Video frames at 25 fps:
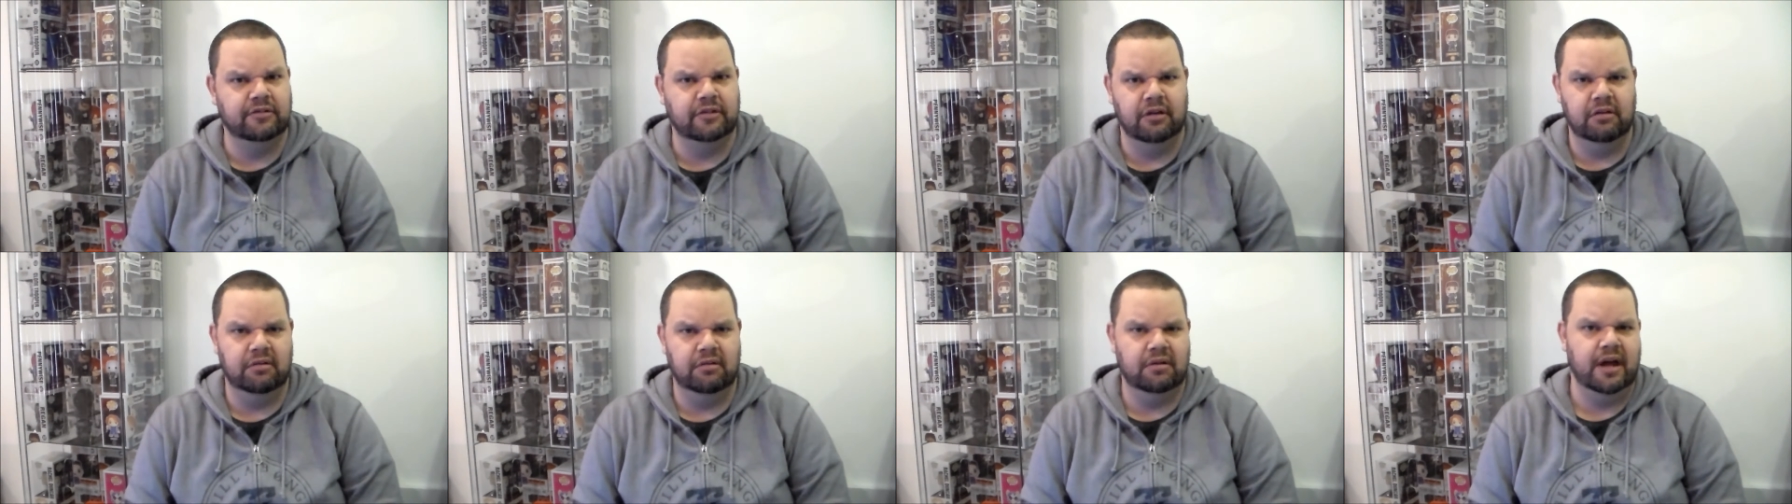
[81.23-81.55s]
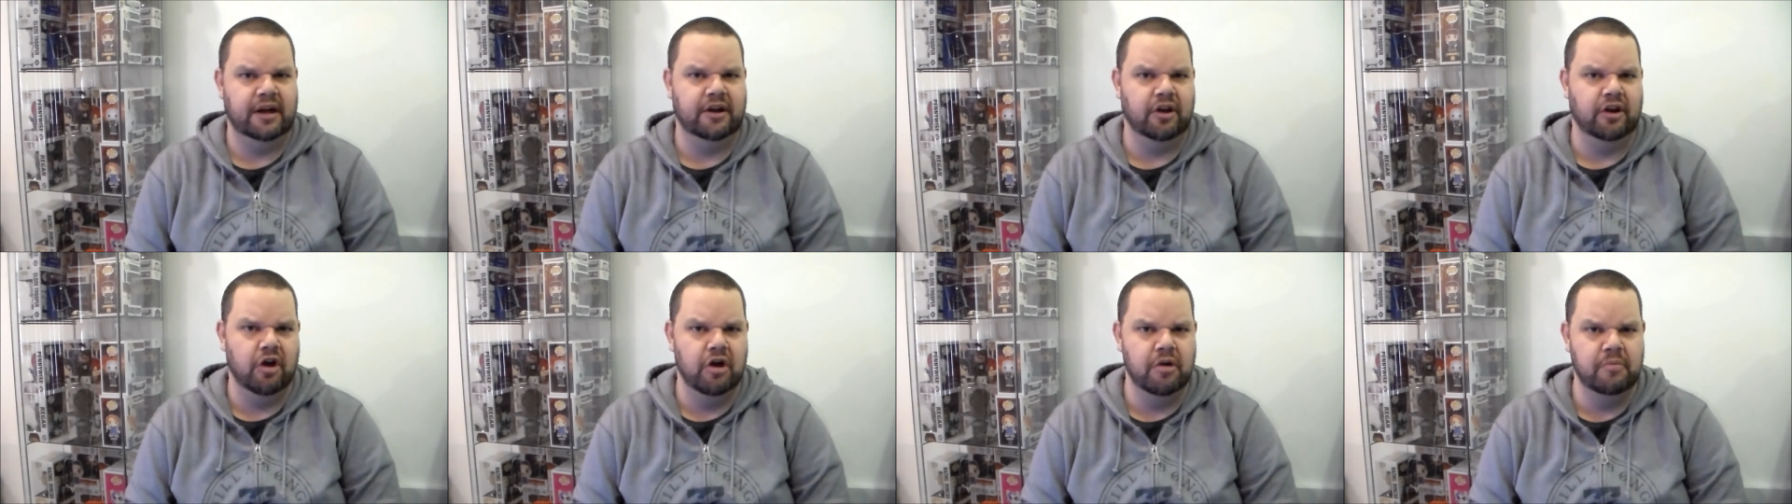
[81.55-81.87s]
so
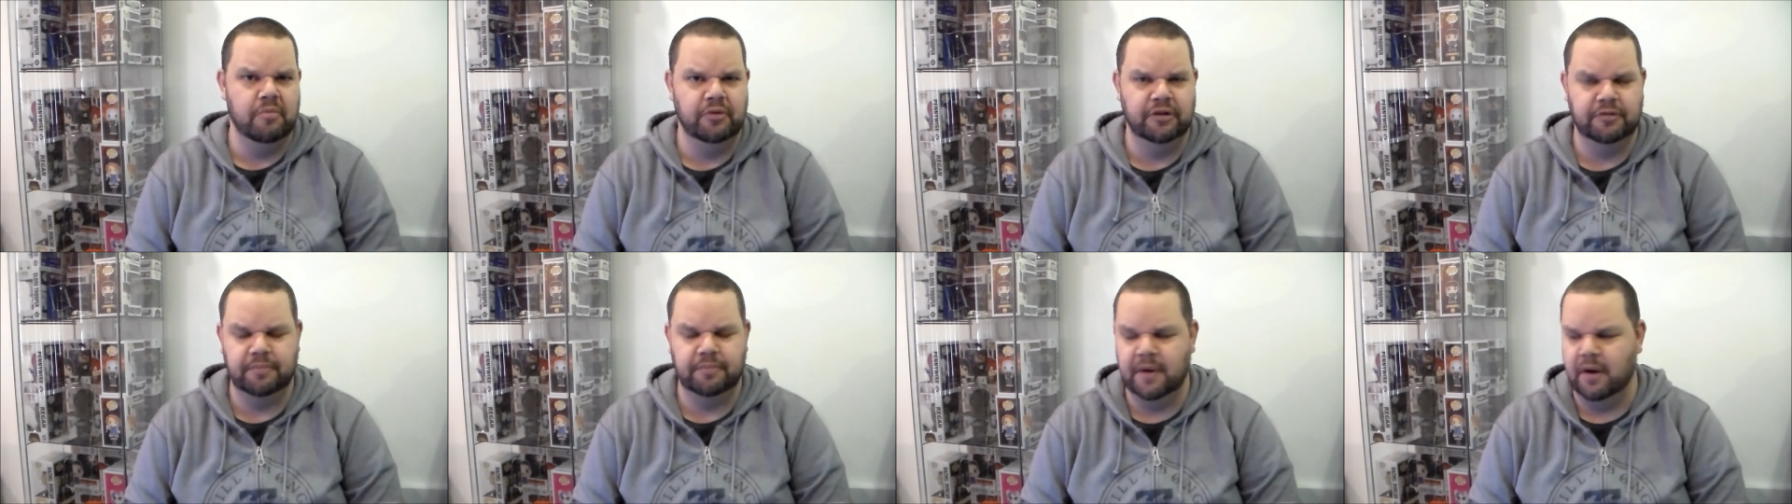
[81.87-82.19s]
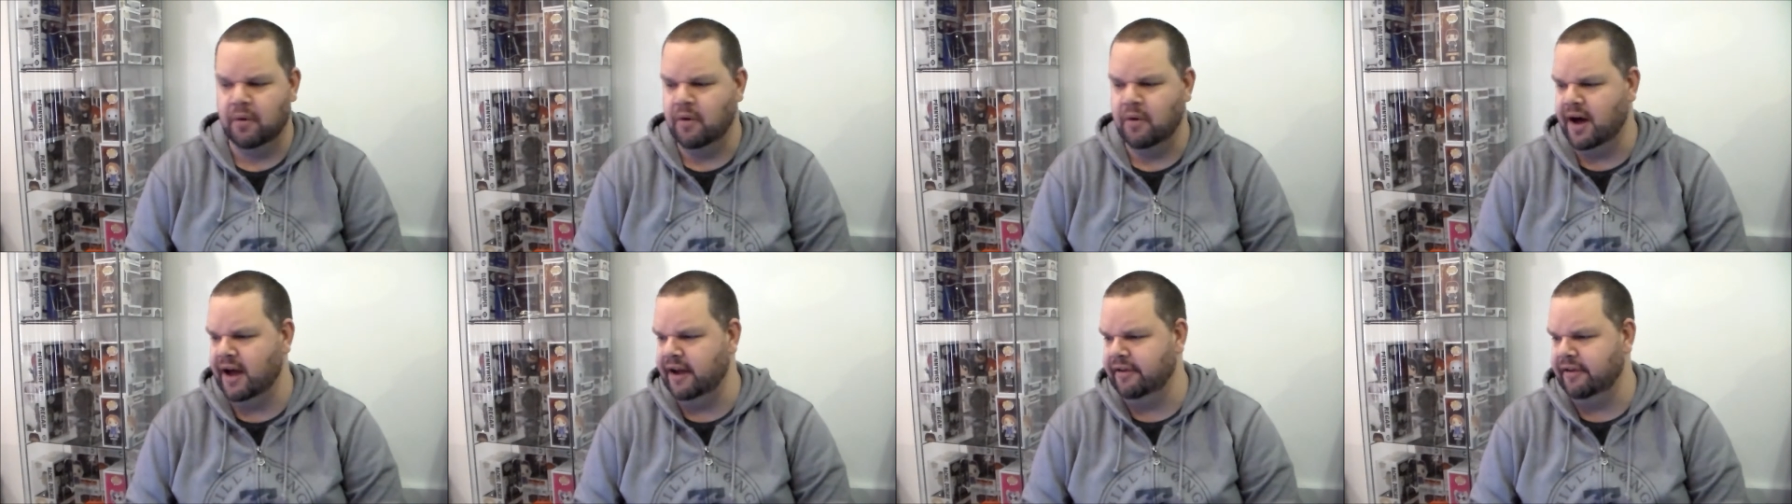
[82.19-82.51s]
at home with
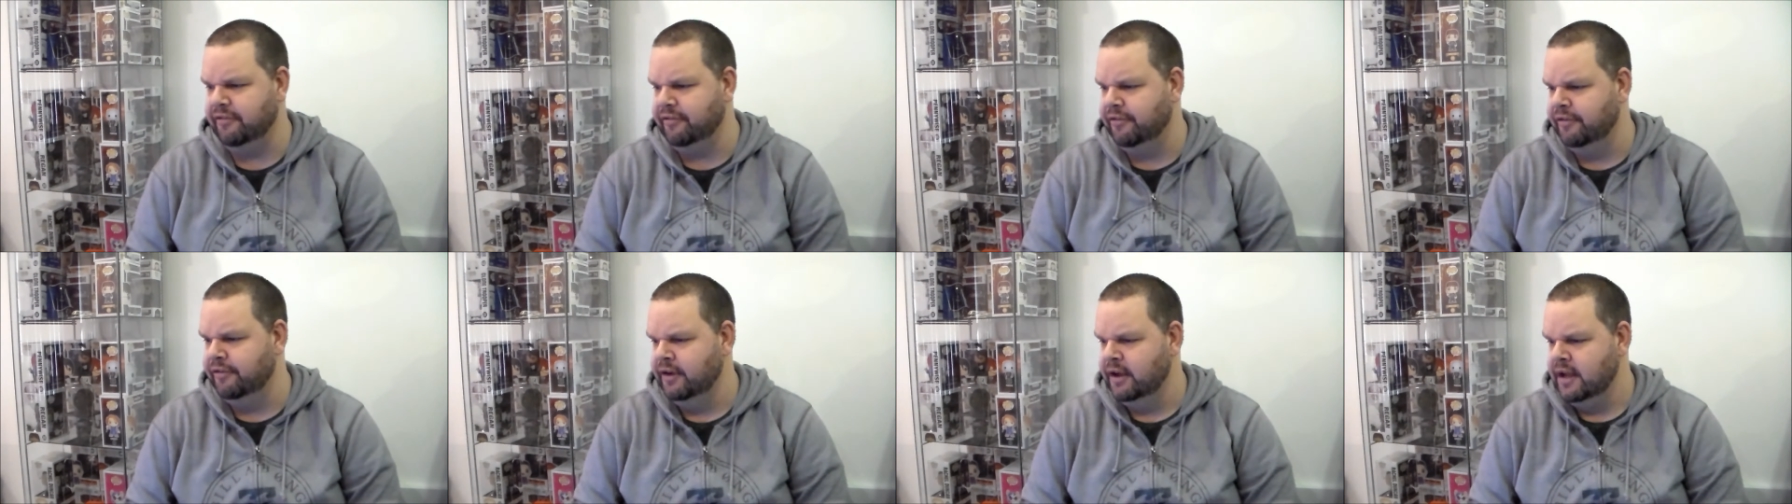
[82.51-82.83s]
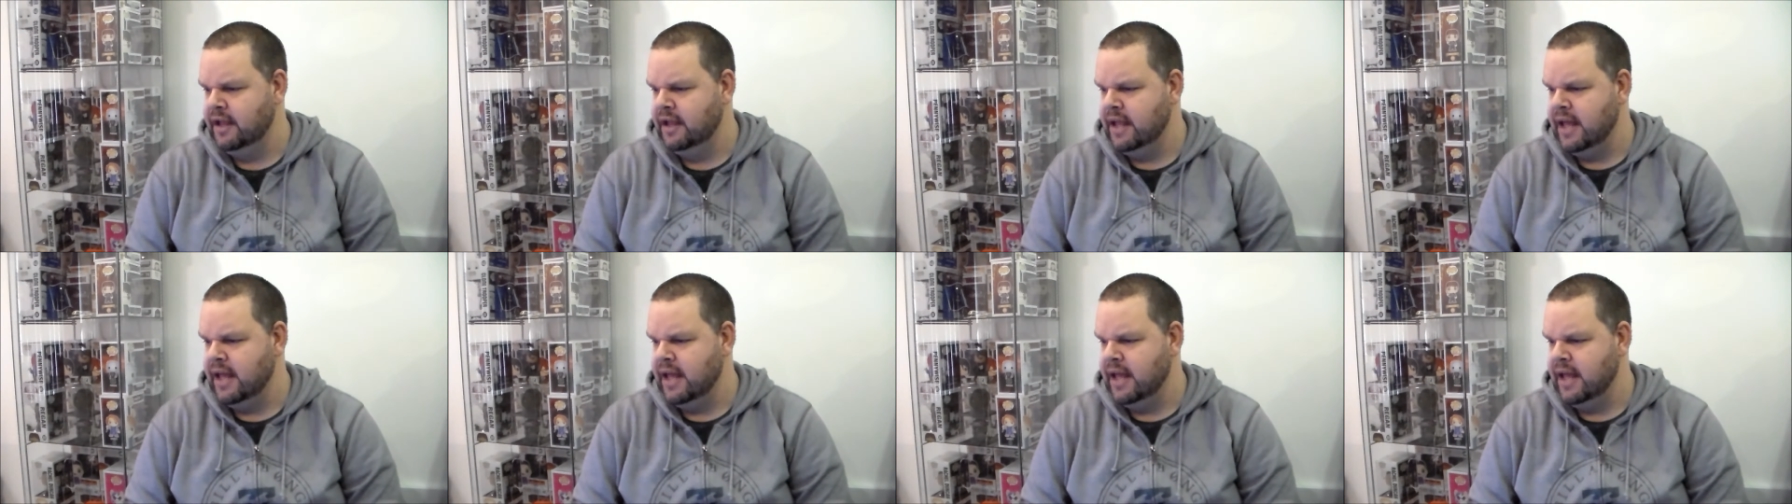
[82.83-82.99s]
my wife.